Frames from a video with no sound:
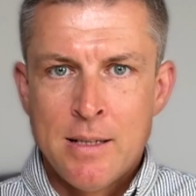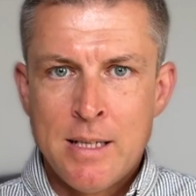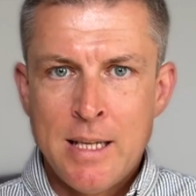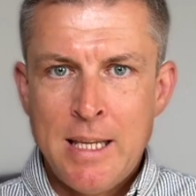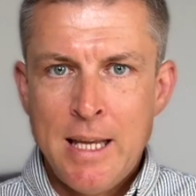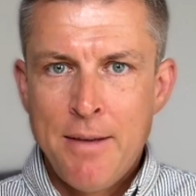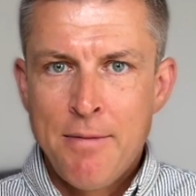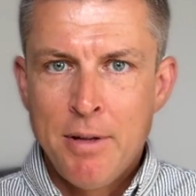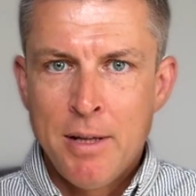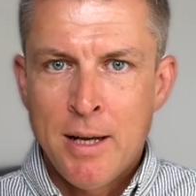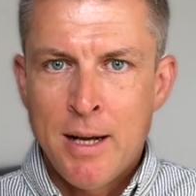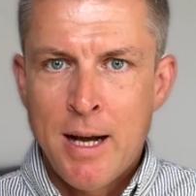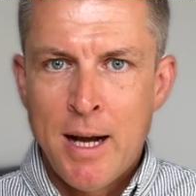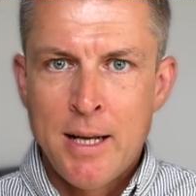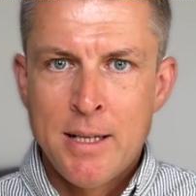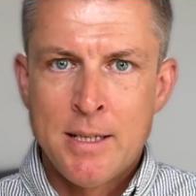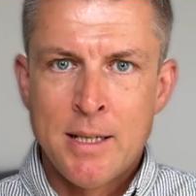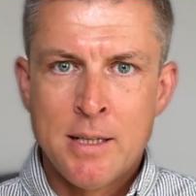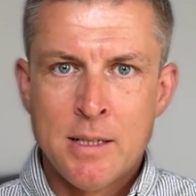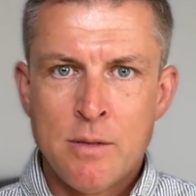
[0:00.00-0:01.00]
the devil
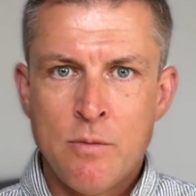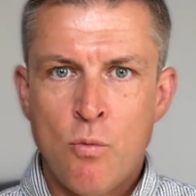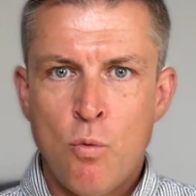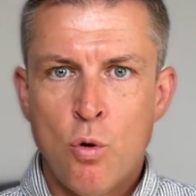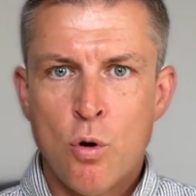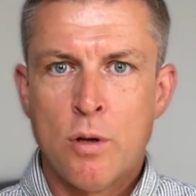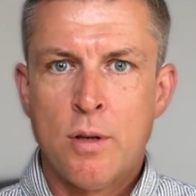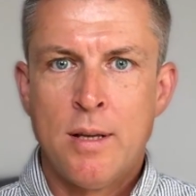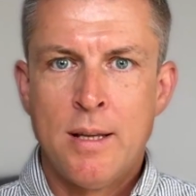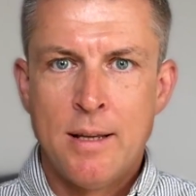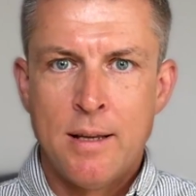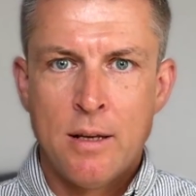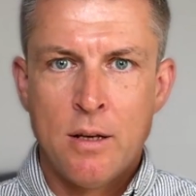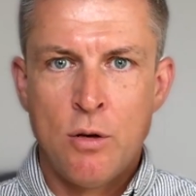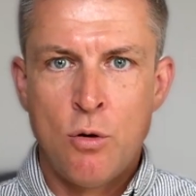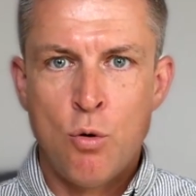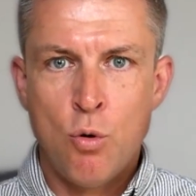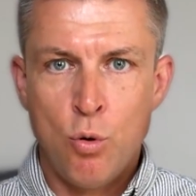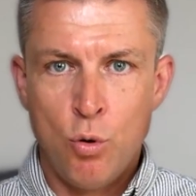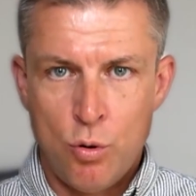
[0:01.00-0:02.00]
hides in the word
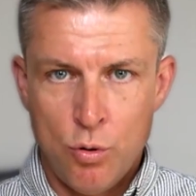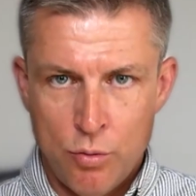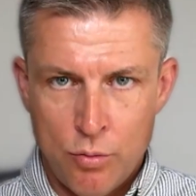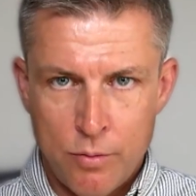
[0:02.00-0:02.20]
good.